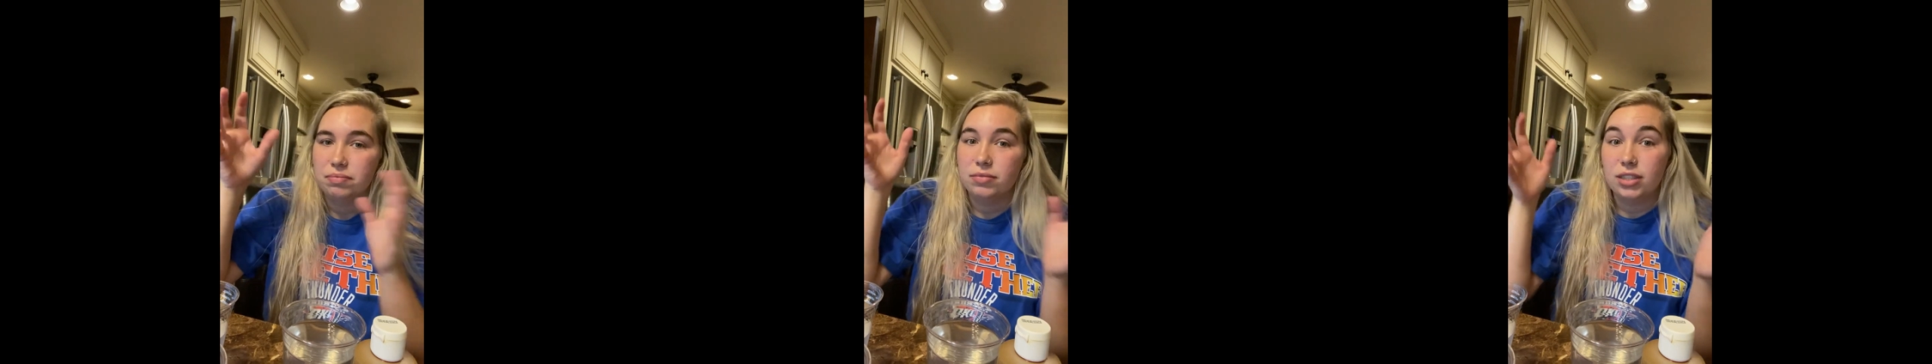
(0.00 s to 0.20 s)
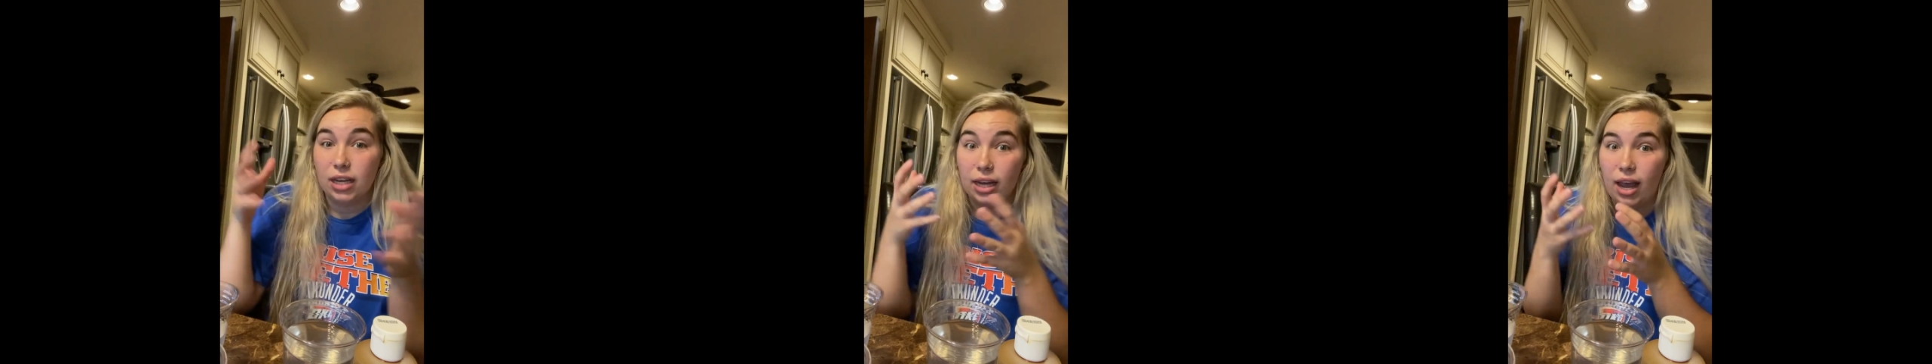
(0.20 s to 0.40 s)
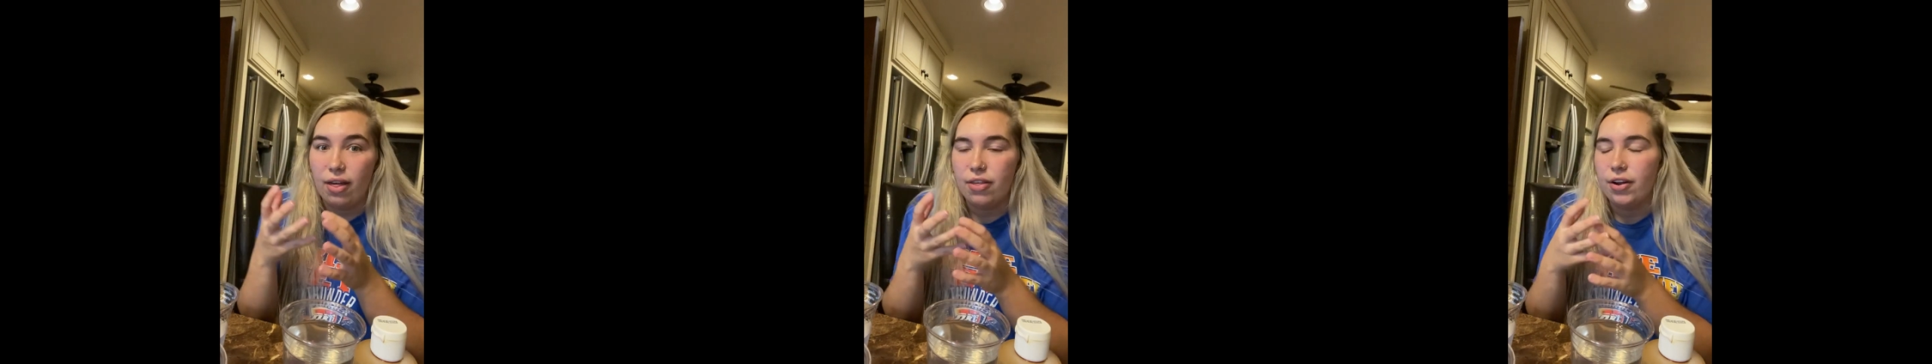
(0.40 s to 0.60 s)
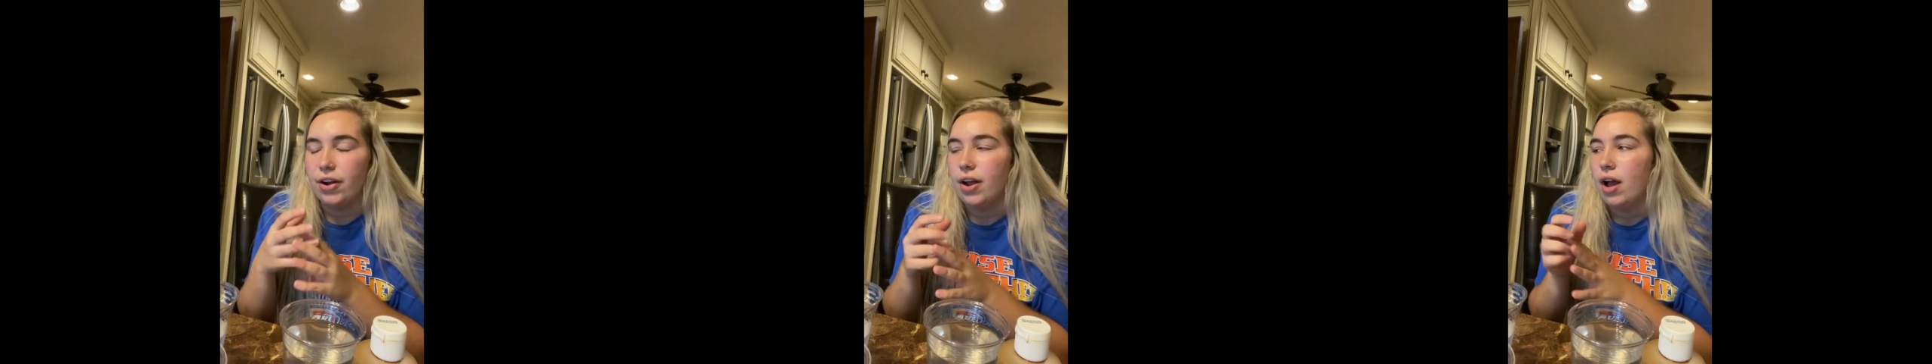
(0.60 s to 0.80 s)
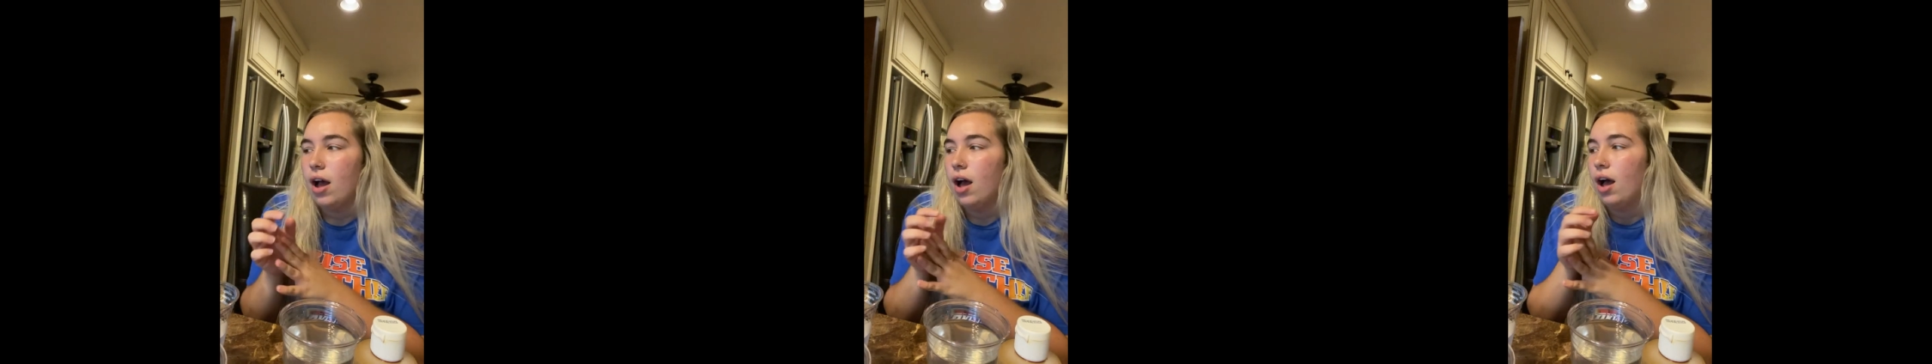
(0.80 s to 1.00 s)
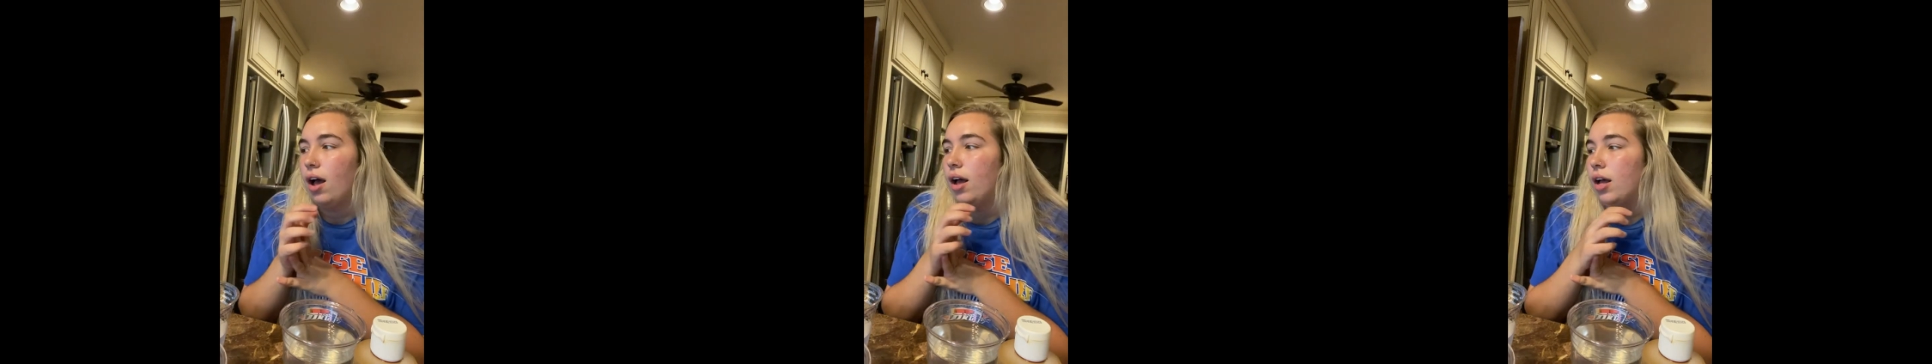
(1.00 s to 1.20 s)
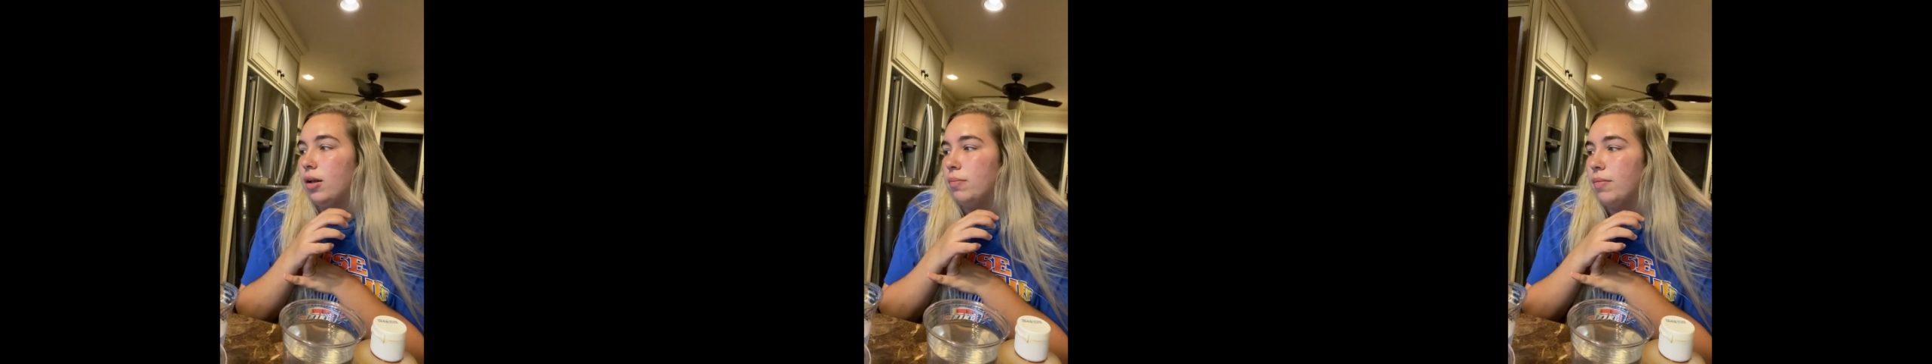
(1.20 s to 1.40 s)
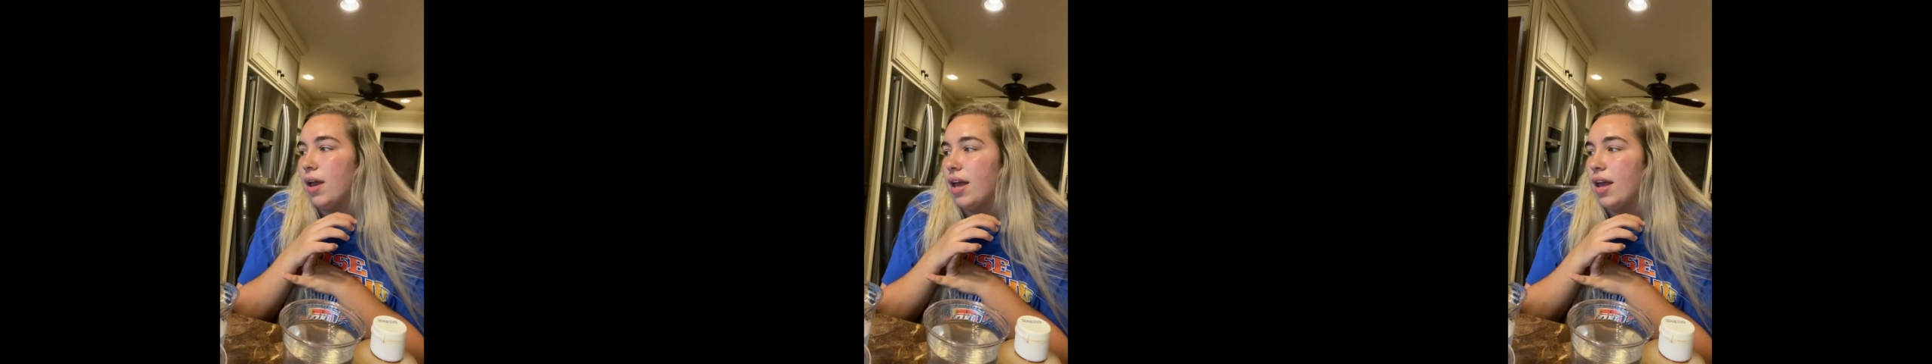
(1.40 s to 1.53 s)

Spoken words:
together, and